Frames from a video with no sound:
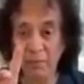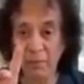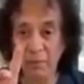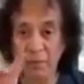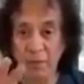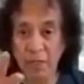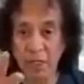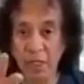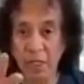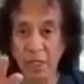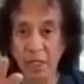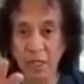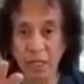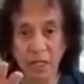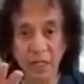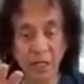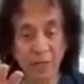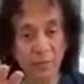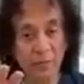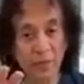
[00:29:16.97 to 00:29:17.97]

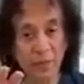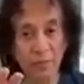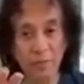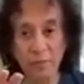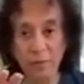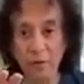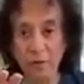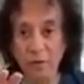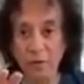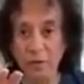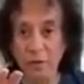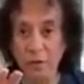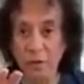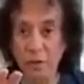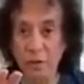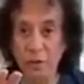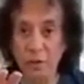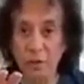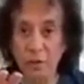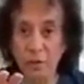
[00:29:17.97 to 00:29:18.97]
can be
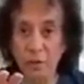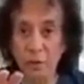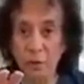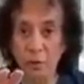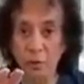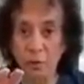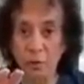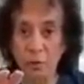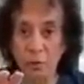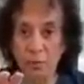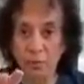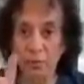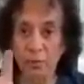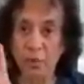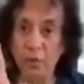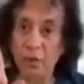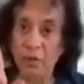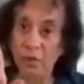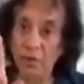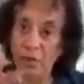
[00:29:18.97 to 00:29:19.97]
reversed to
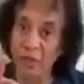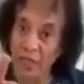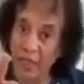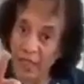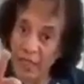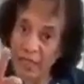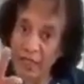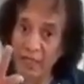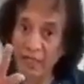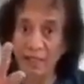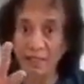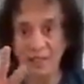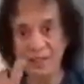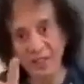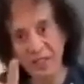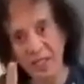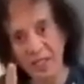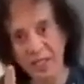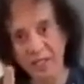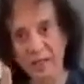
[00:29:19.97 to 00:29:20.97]

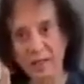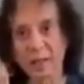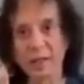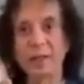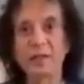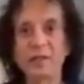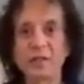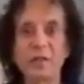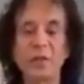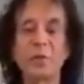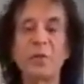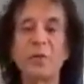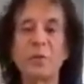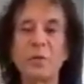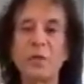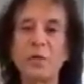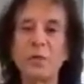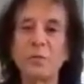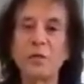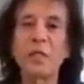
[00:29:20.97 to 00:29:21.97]
te. So
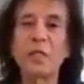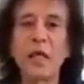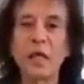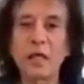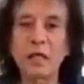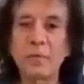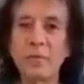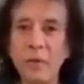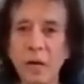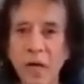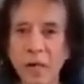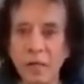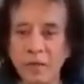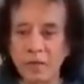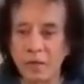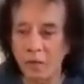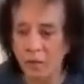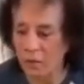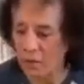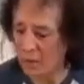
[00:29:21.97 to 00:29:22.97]
keeping that in mind.
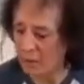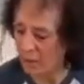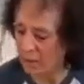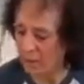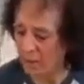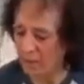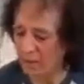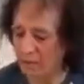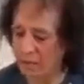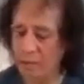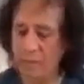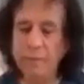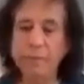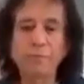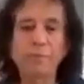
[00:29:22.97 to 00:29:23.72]
So here it is.